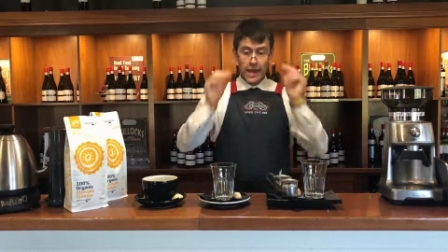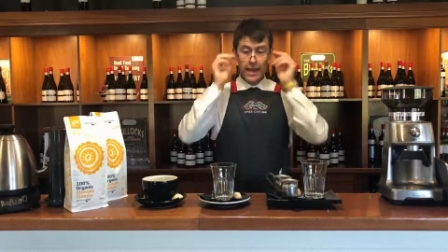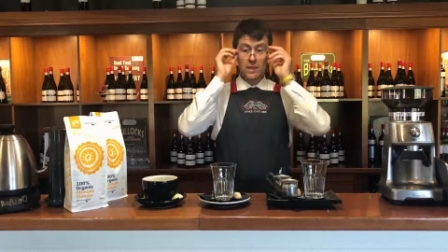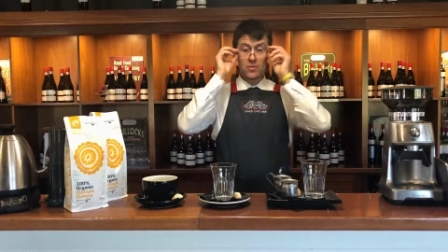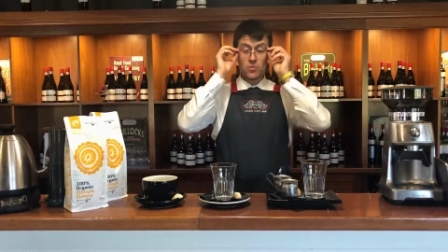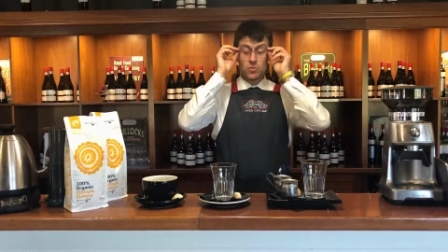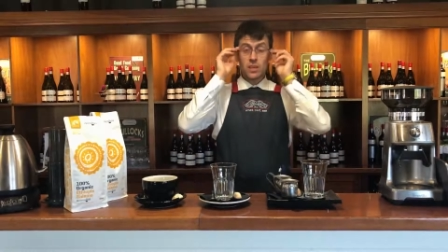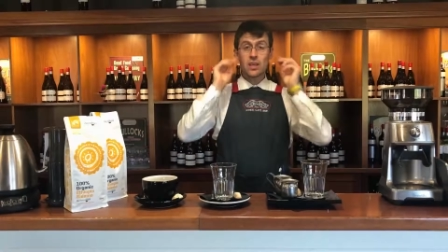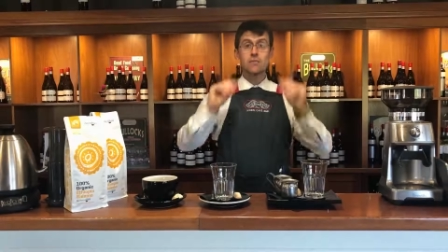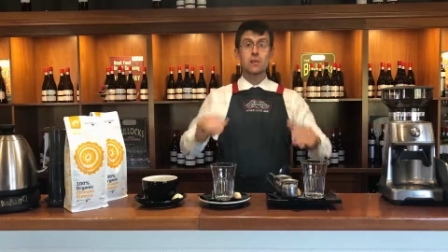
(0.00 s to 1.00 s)
and
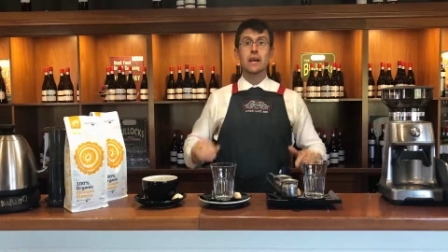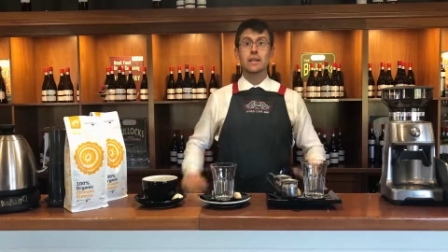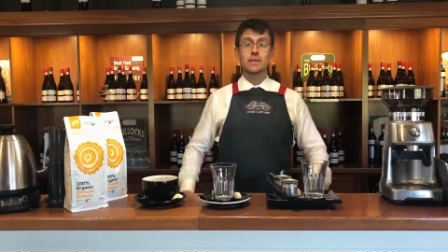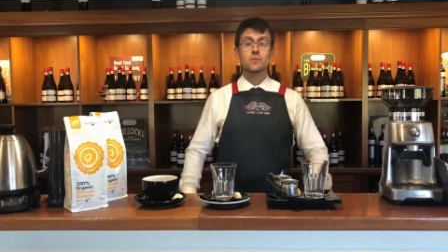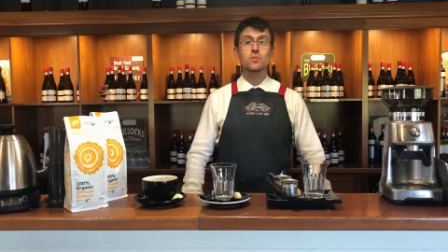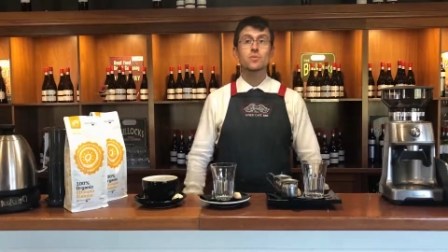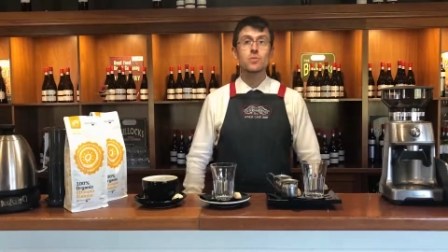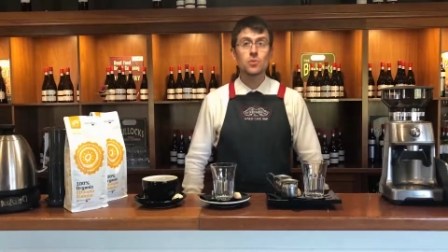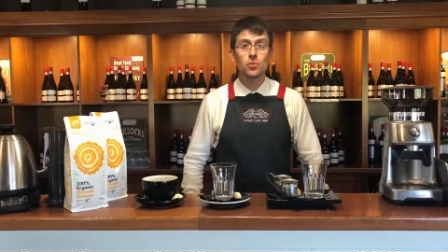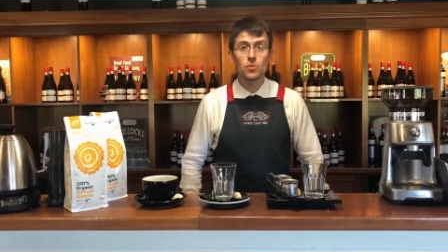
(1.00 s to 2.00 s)
today I would like to
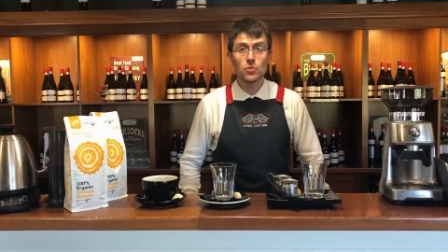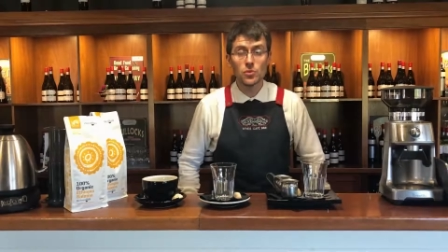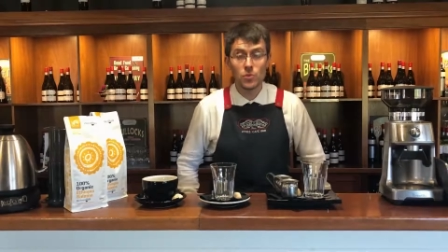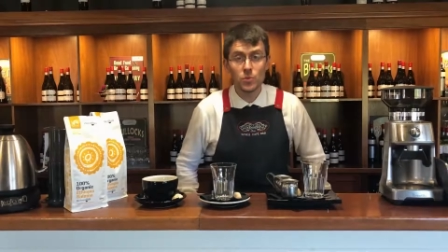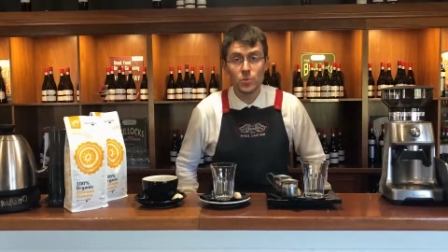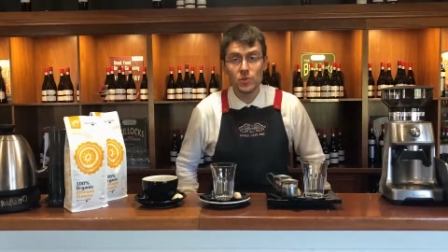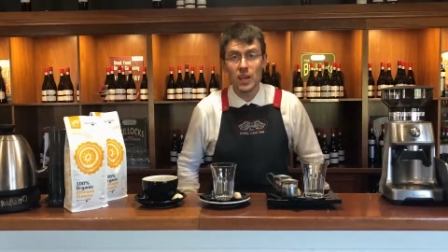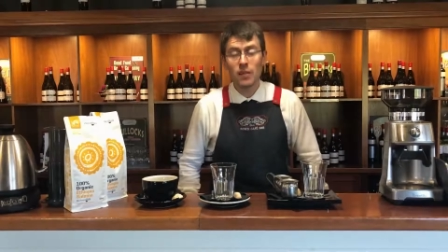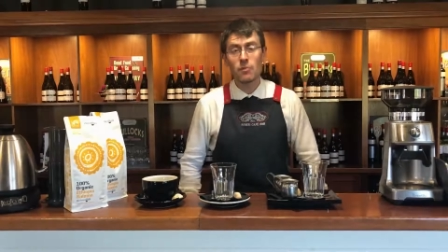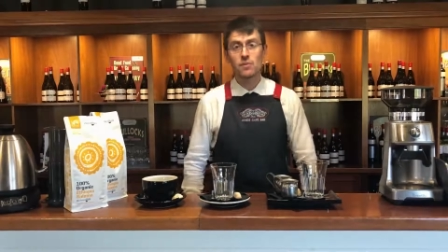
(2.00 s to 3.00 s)
introduce you to
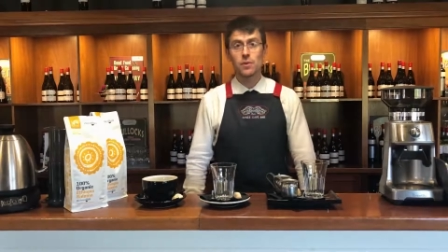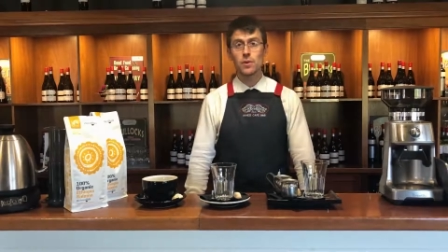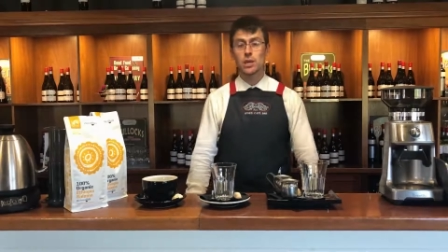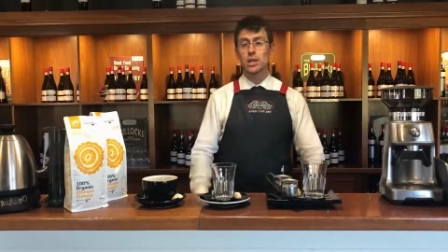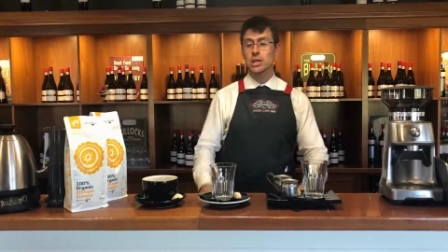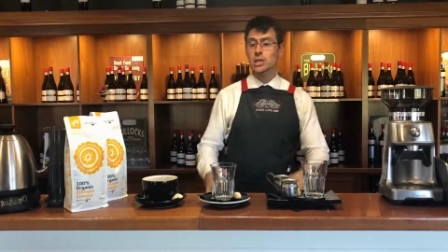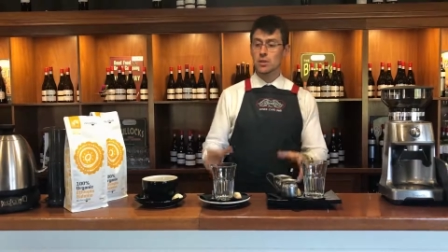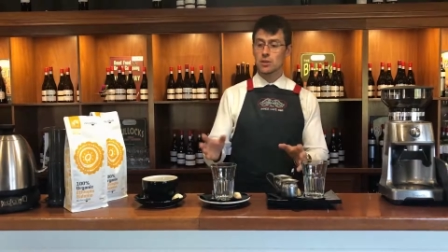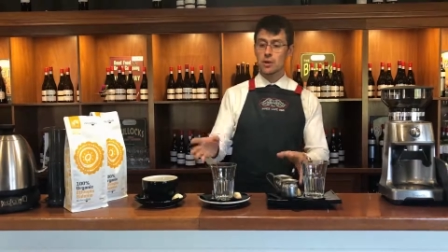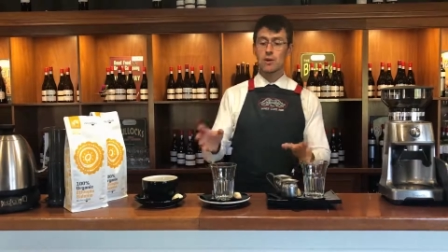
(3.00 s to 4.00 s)
some of our
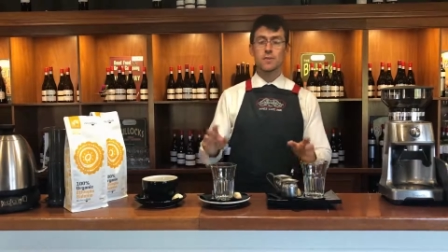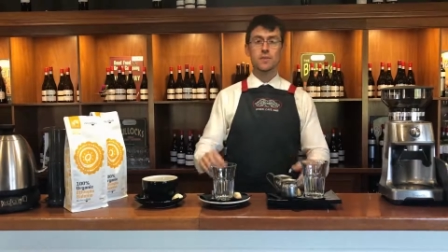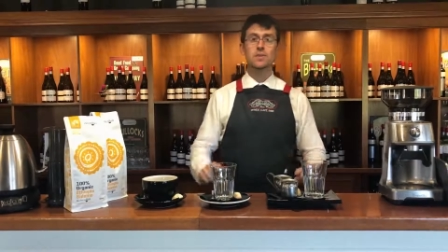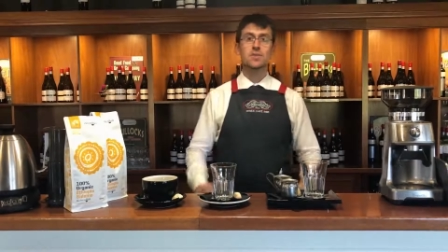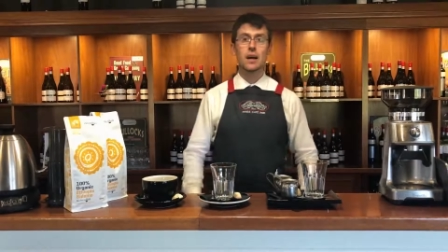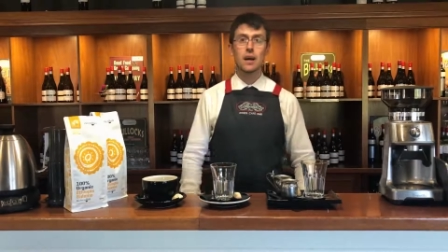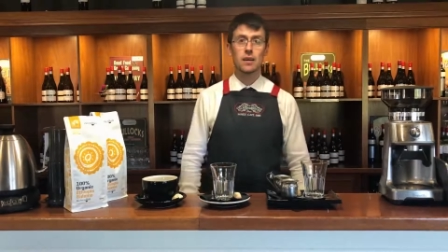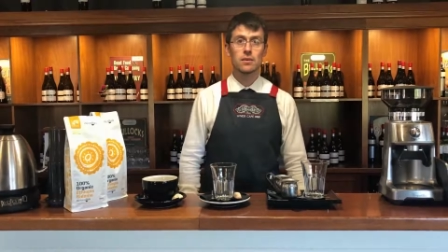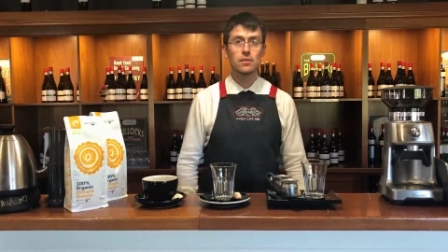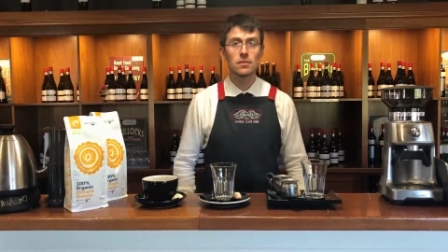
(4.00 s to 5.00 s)
coffee style,